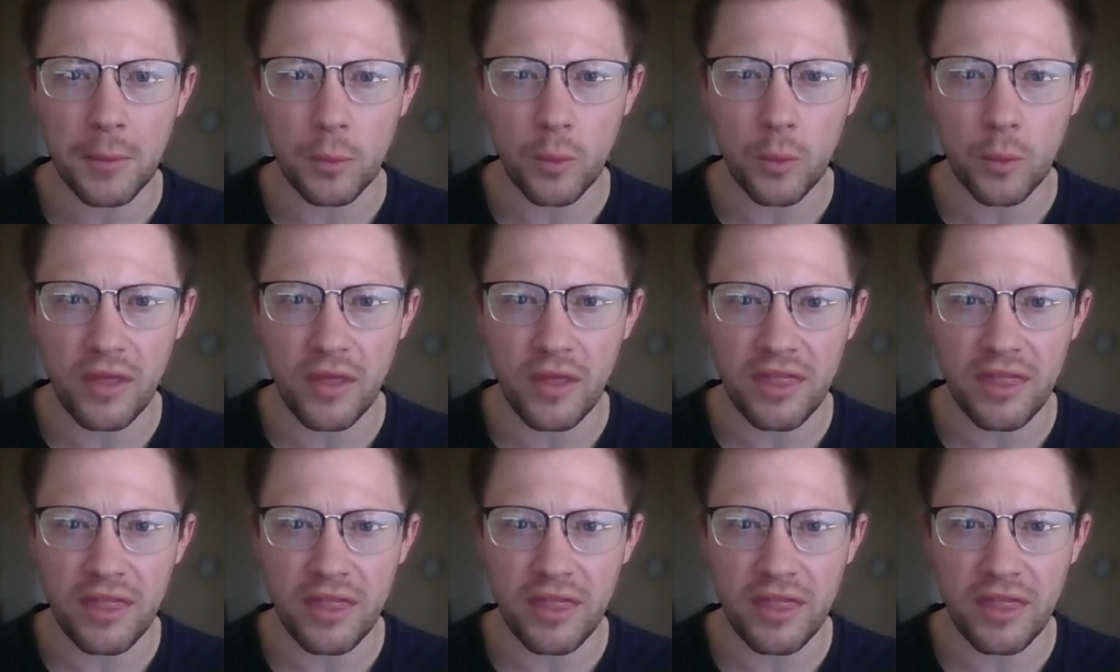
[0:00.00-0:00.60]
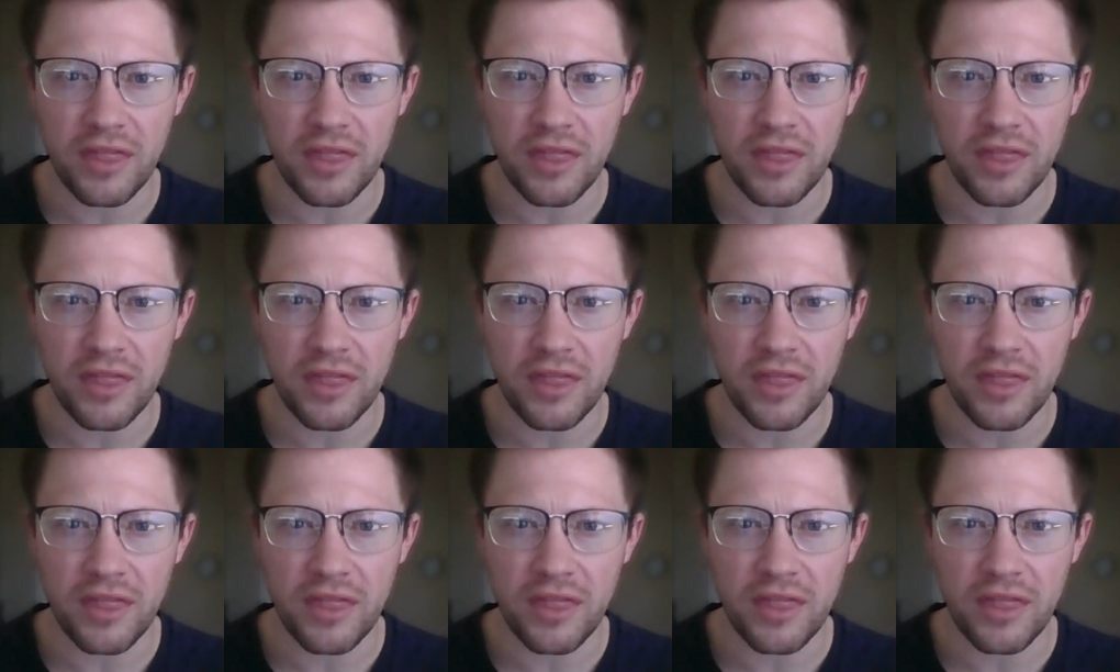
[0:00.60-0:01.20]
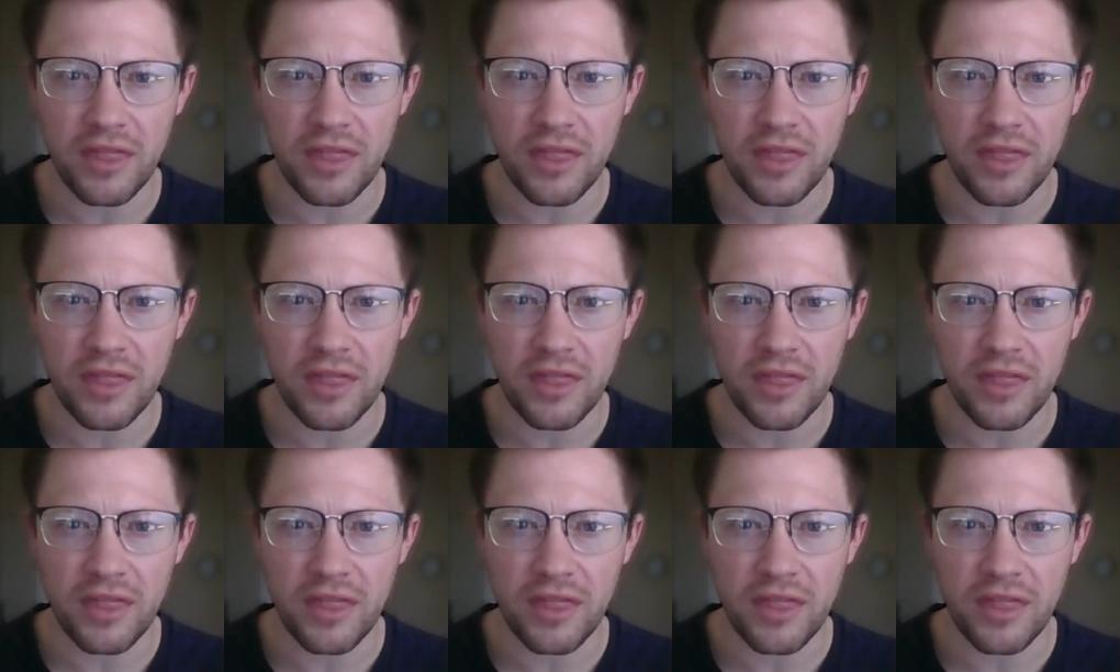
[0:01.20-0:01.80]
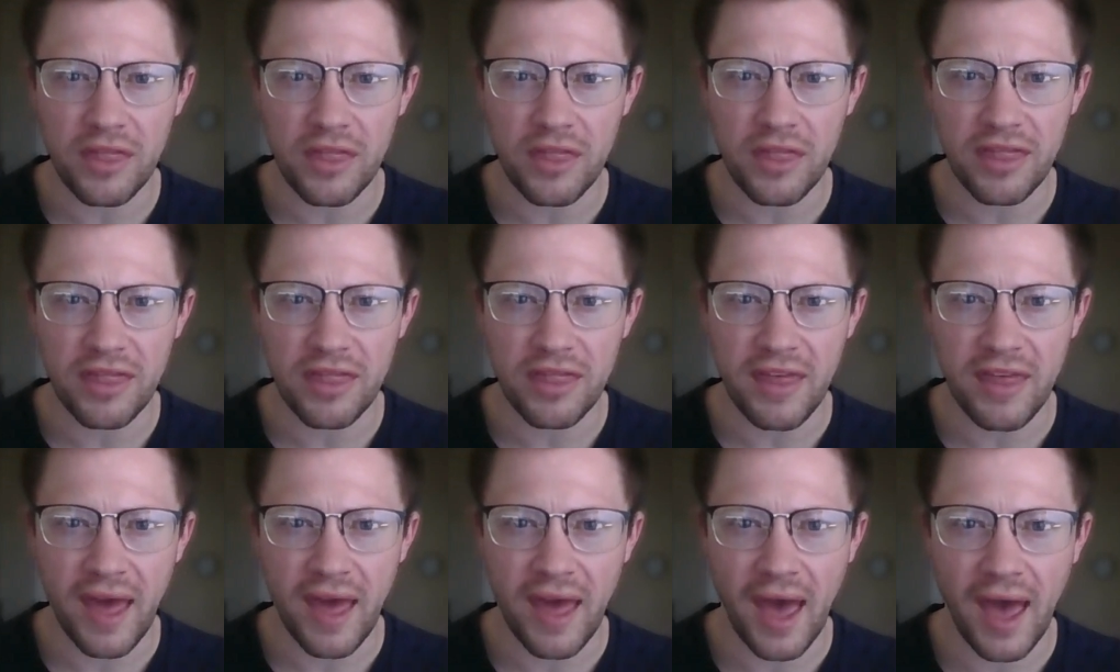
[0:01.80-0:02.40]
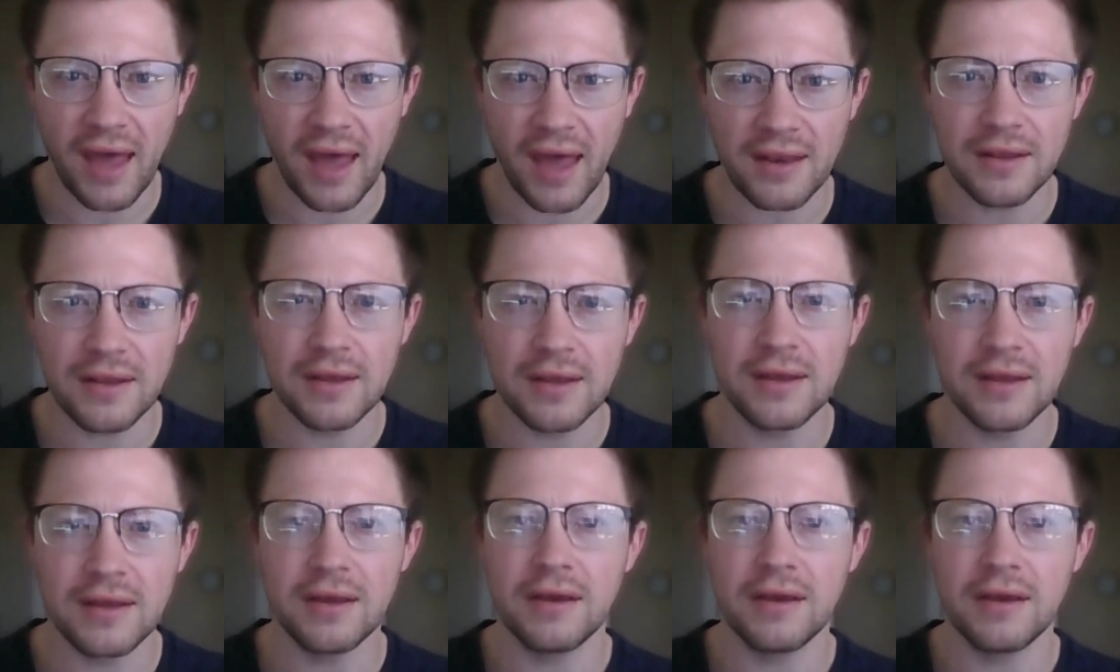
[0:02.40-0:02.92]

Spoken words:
So we'll match the broker quick pay.